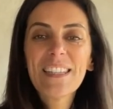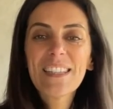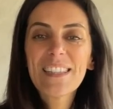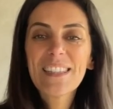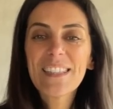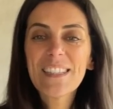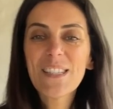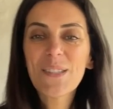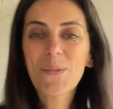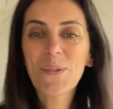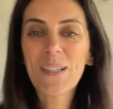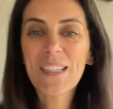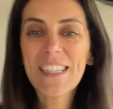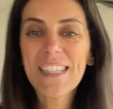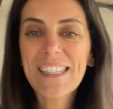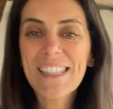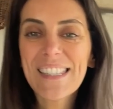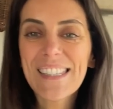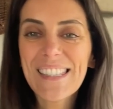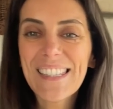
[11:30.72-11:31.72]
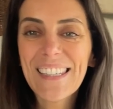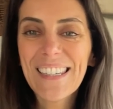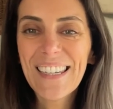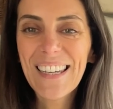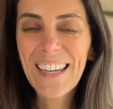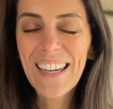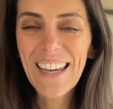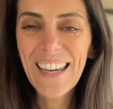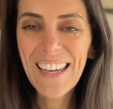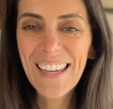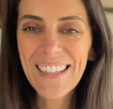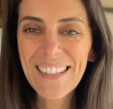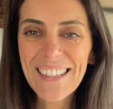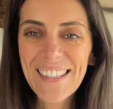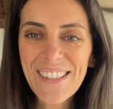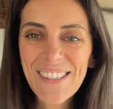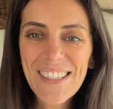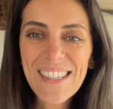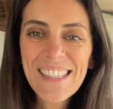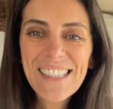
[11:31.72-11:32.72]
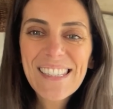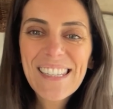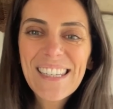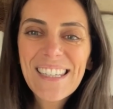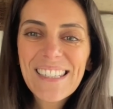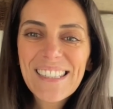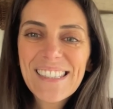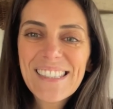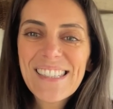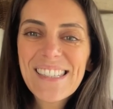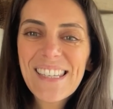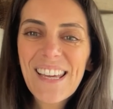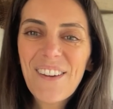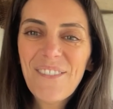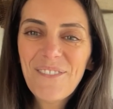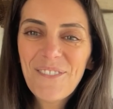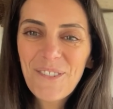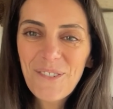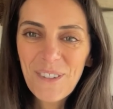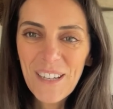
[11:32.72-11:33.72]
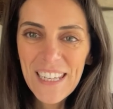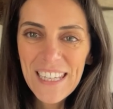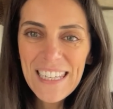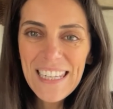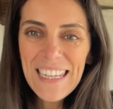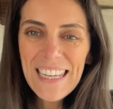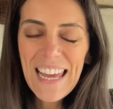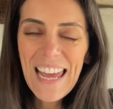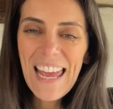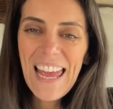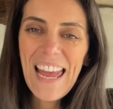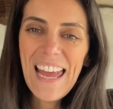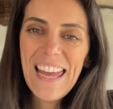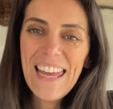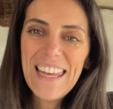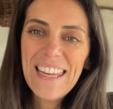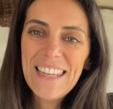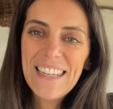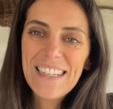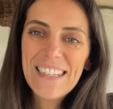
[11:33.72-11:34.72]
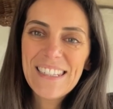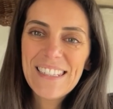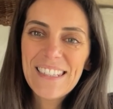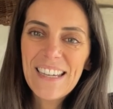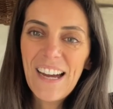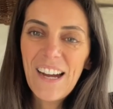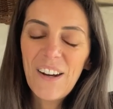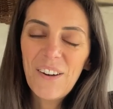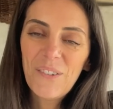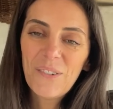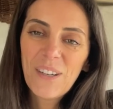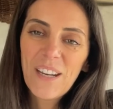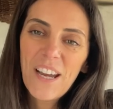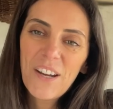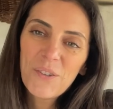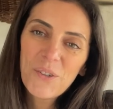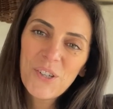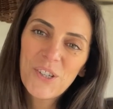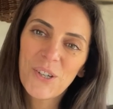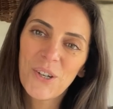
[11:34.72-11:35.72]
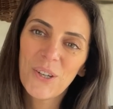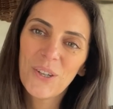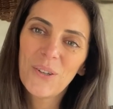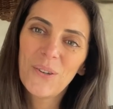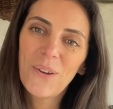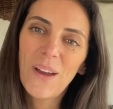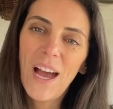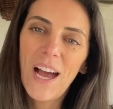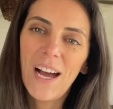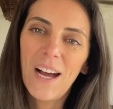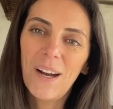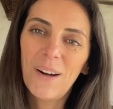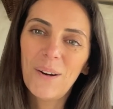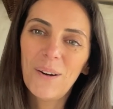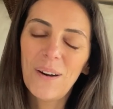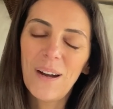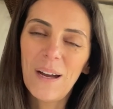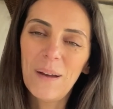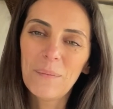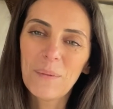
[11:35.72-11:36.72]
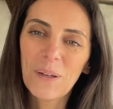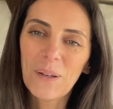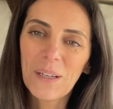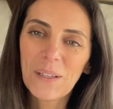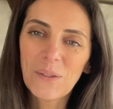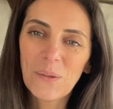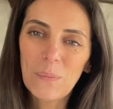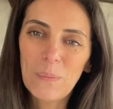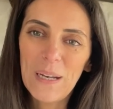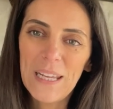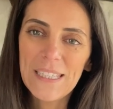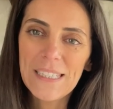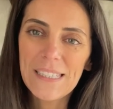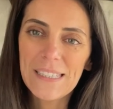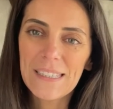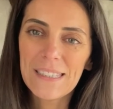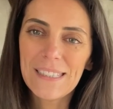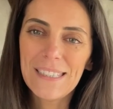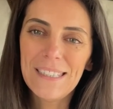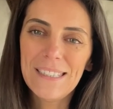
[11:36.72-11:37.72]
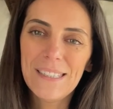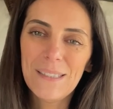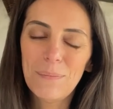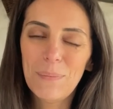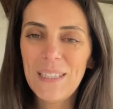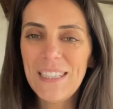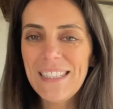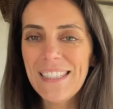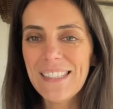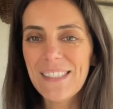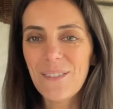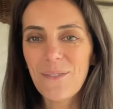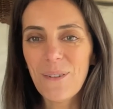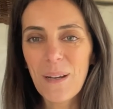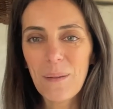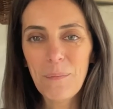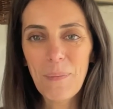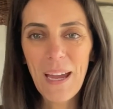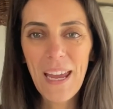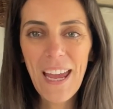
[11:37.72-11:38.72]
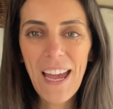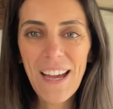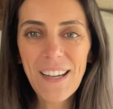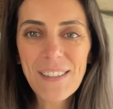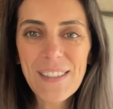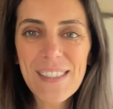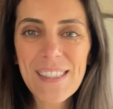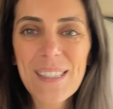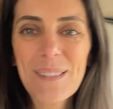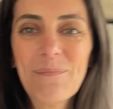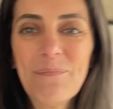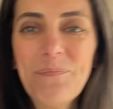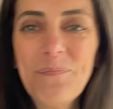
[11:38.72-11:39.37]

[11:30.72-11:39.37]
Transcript: this was an interesting discovery, and I'll now show you how I'm going to place these pieces around my house.